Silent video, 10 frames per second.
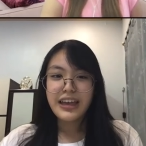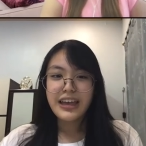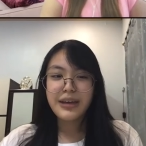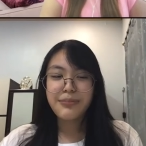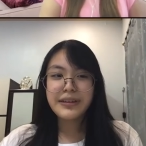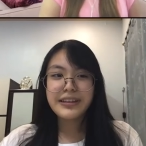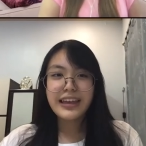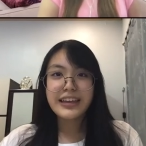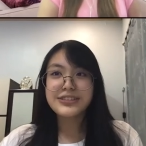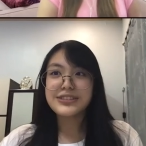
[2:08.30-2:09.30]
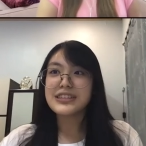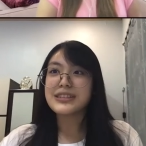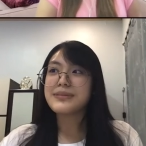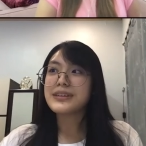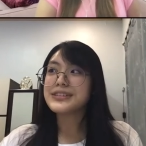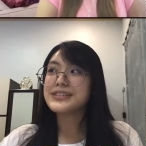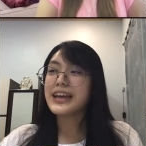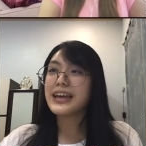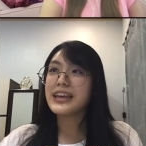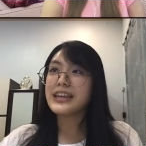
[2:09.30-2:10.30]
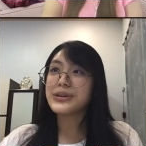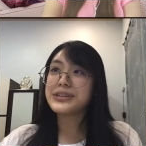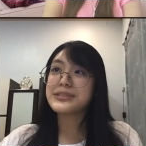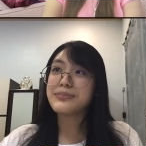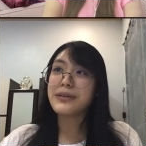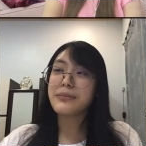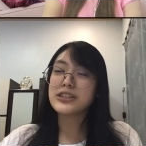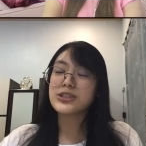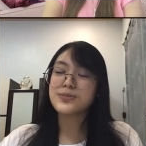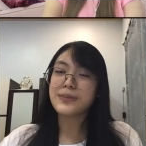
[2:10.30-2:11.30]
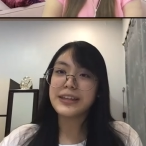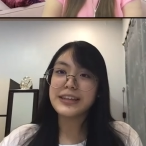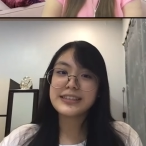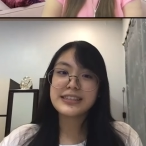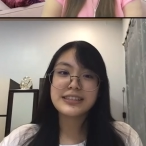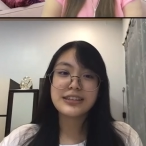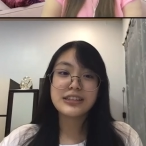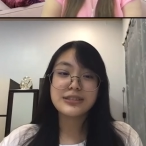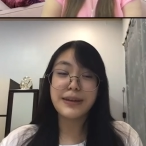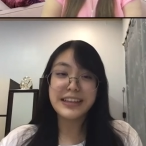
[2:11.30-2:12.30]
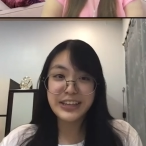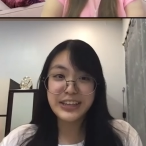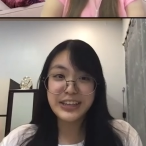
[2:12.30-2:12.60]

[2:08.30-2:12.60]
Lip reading: A bit actually, because I don't speak much Spanish,